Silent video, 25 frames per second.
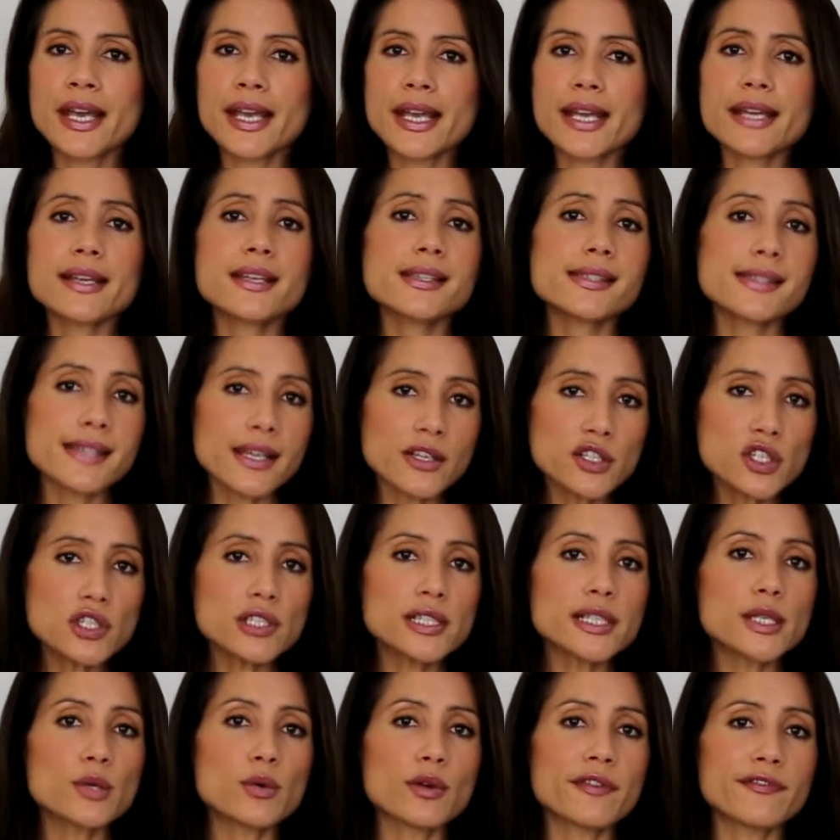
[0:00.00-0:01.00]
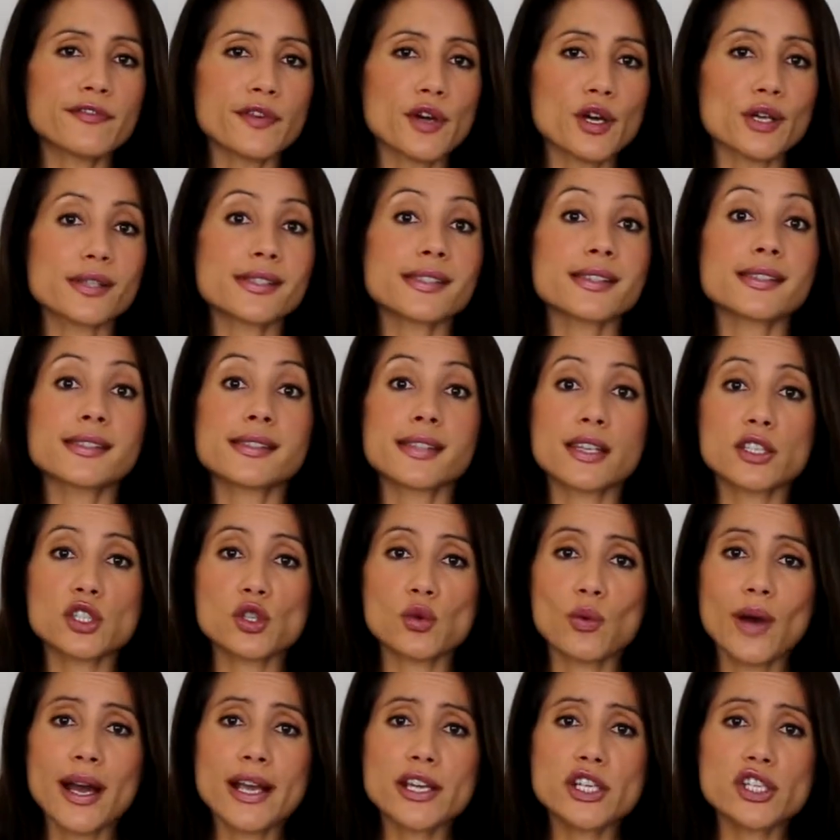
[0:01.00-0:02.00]
It essentially refers to
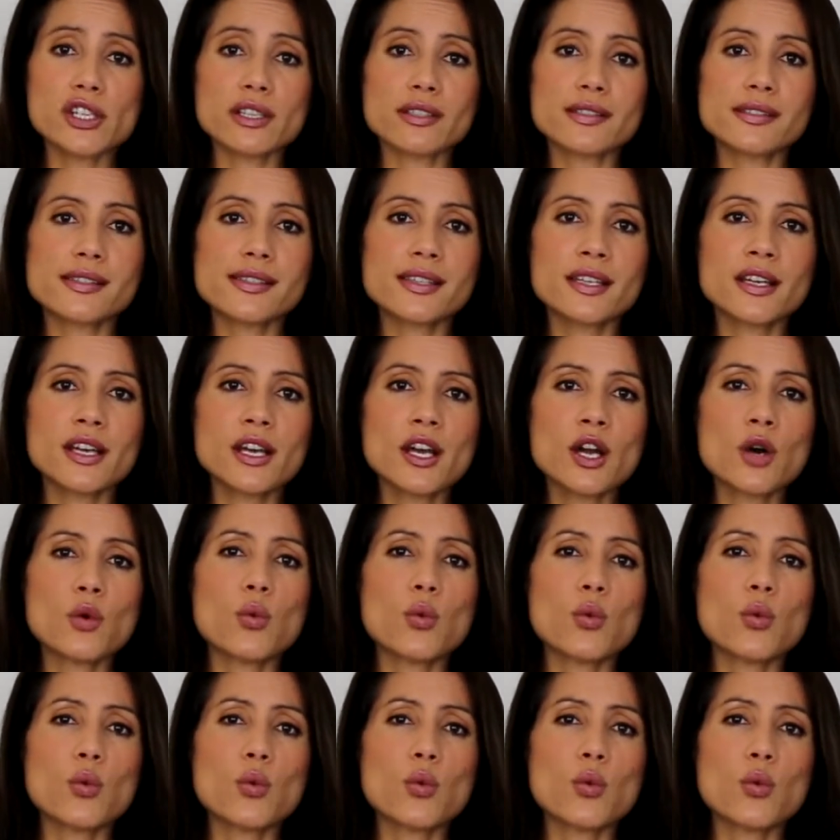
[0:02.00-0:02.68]
situations